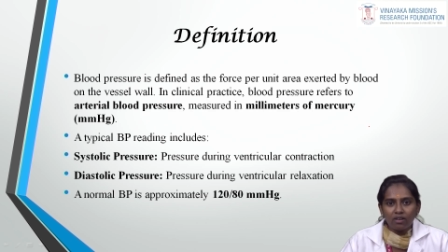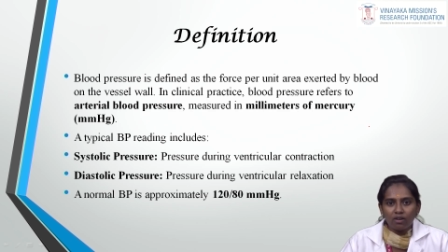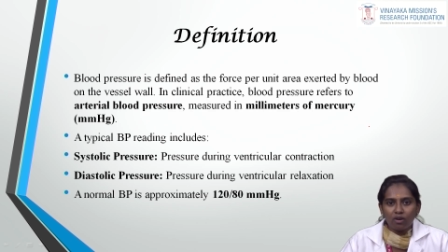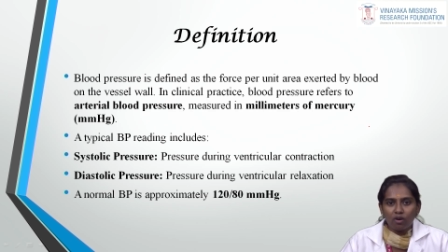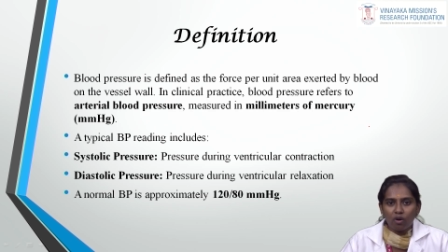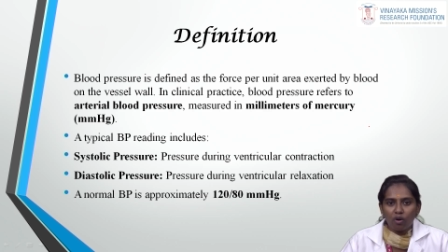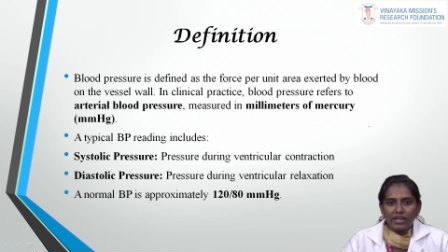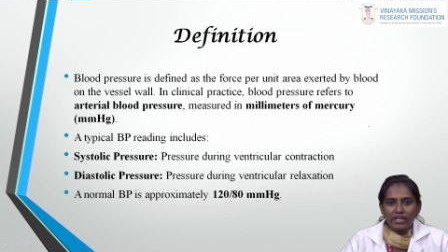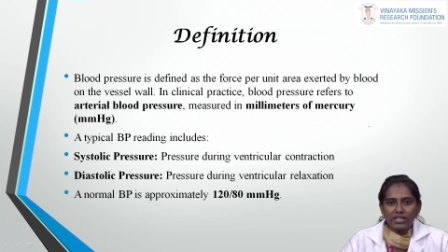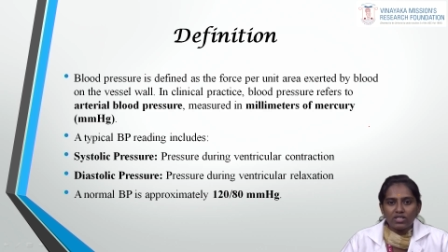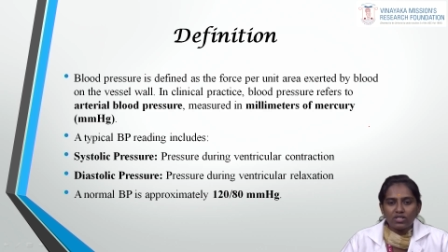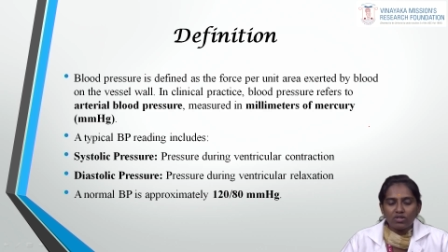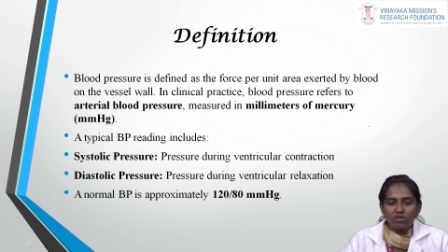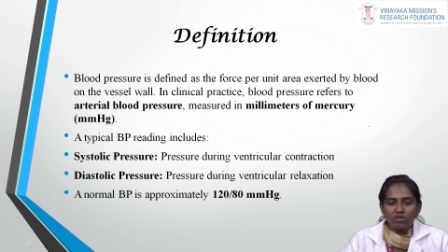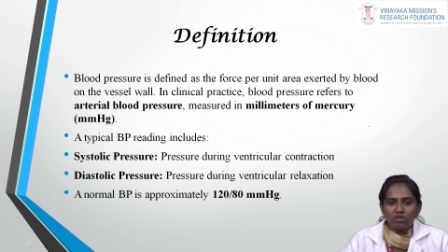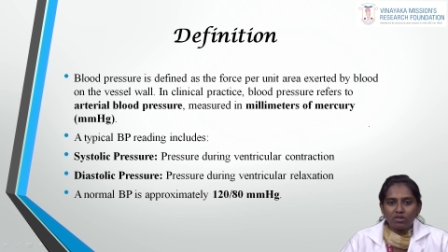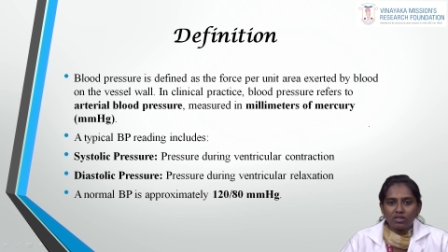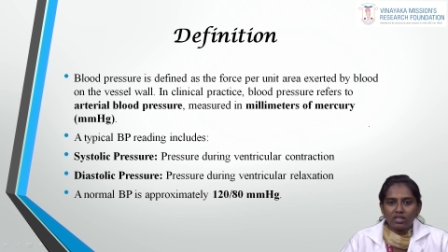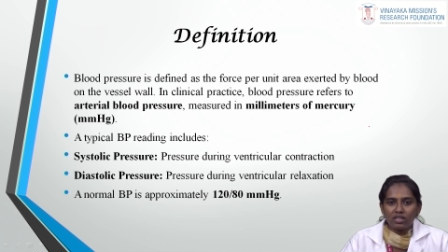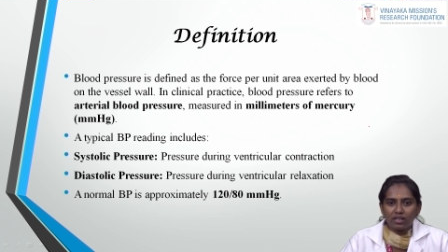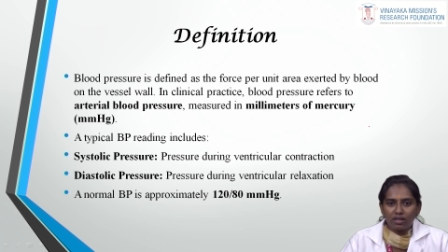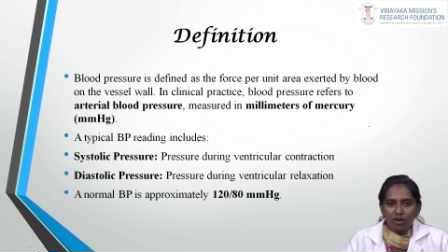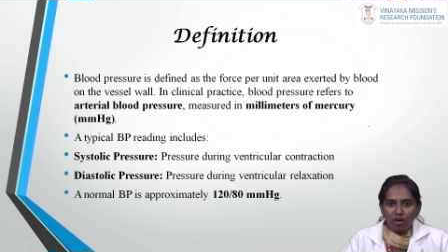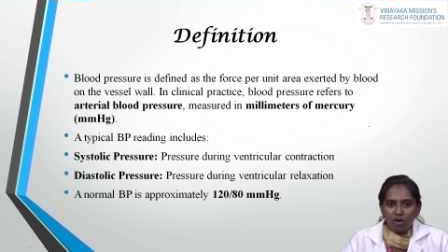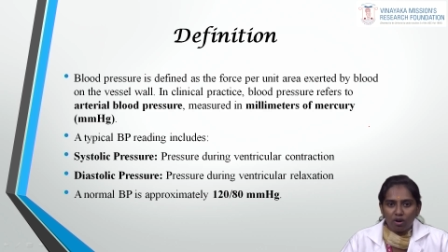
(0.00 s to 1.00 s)
coined to
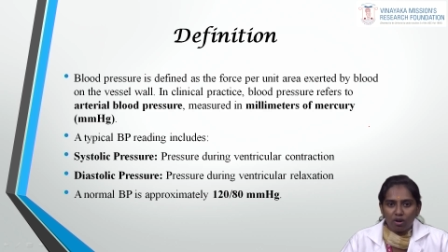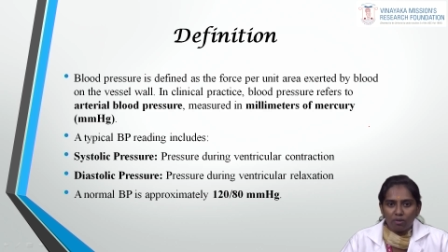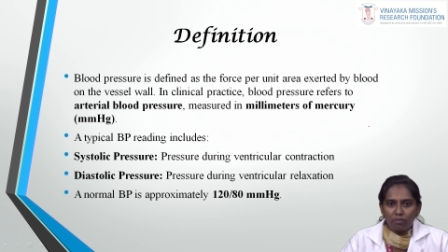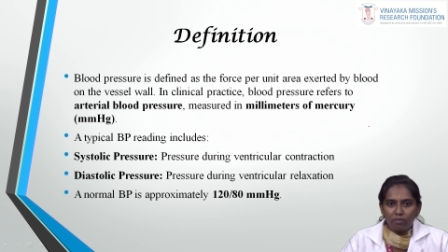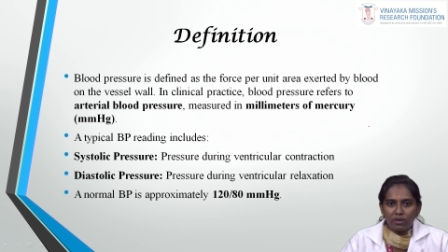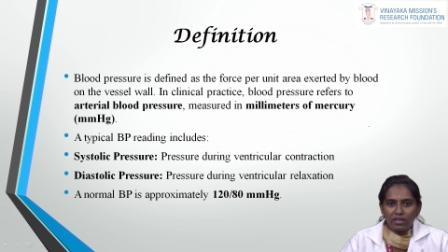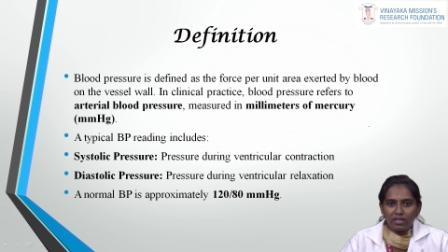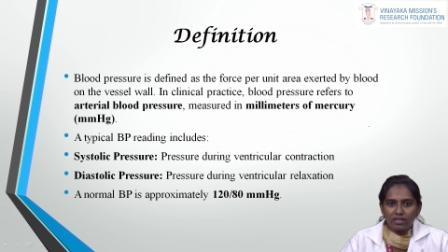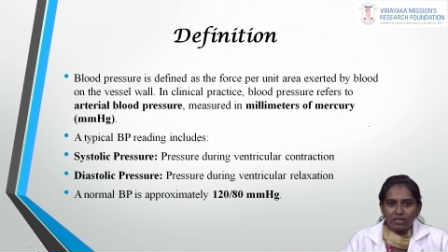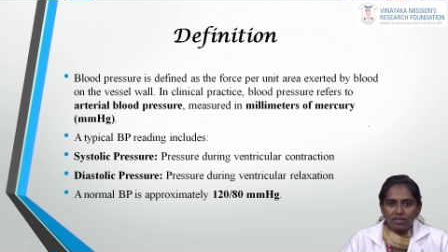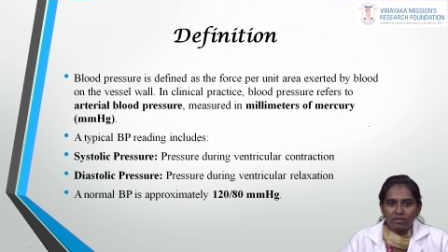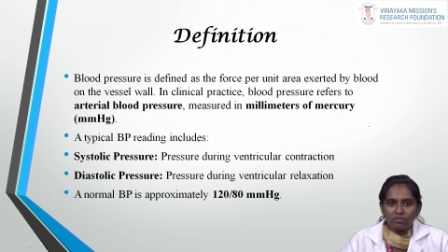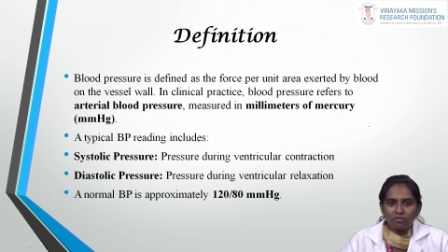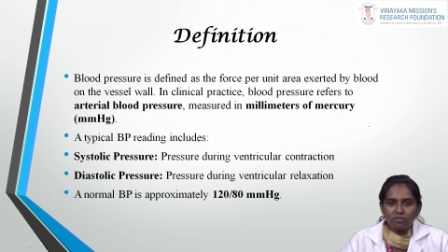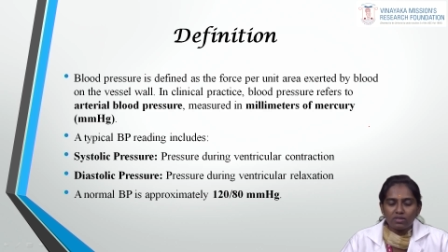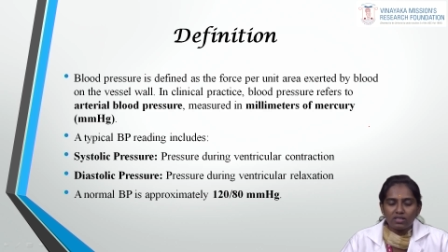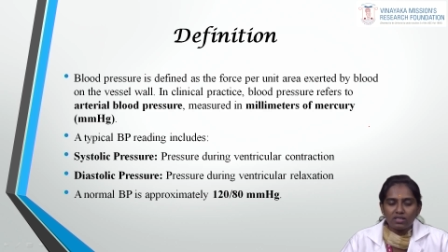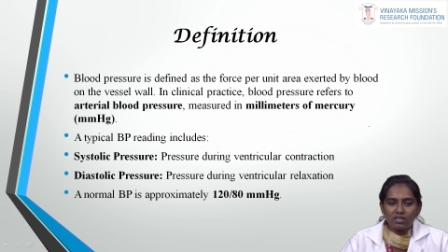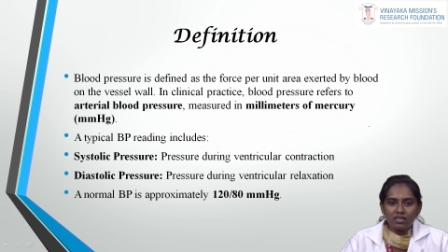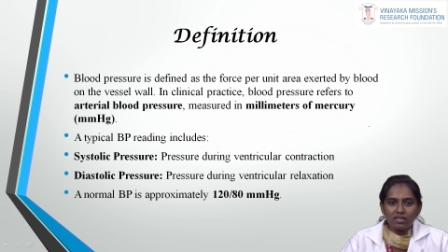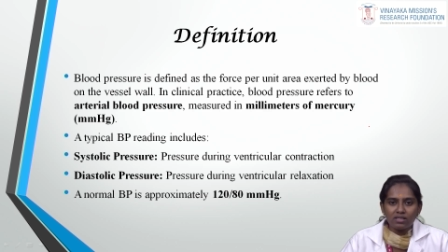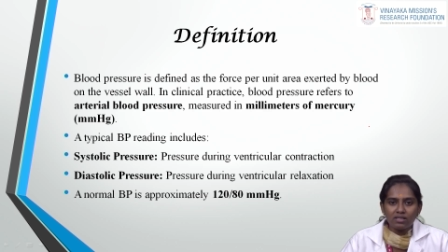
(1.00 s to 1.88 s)
the normal terms,